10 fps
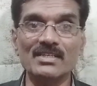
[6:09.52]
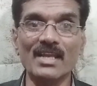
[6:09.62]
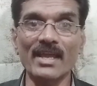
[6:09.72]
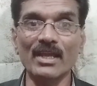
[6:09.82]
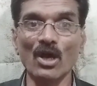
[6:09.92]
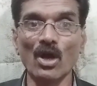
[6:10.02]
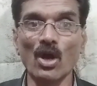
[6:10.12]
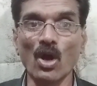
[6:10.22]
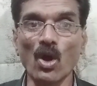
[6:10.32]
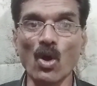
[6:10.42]
Like
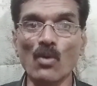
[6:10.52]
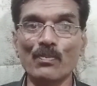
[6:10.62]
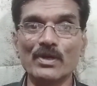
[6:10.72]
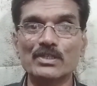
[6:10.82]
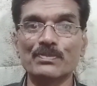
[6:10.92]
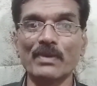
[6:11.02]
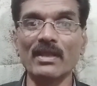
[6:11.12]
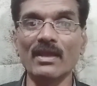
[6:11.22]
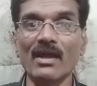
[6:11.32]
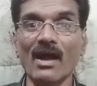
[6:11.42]
hope
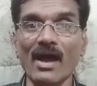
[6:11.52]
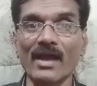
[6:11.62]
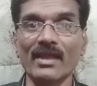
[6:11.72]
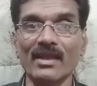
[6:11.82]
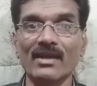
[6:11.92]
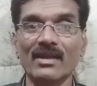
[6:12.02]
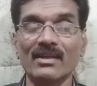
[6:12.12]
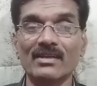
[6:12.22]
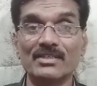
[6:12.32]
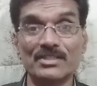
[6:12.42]
springing high,
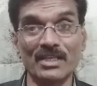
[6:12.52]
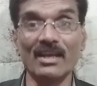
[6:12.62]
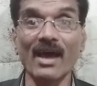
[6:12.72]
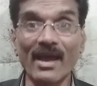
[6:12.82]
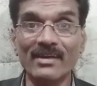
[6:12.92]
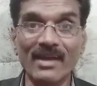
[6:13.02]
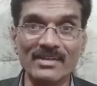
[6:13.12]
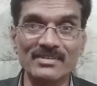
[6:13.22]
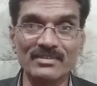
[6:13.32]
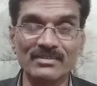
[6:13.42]
still I
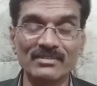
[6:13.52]
rise.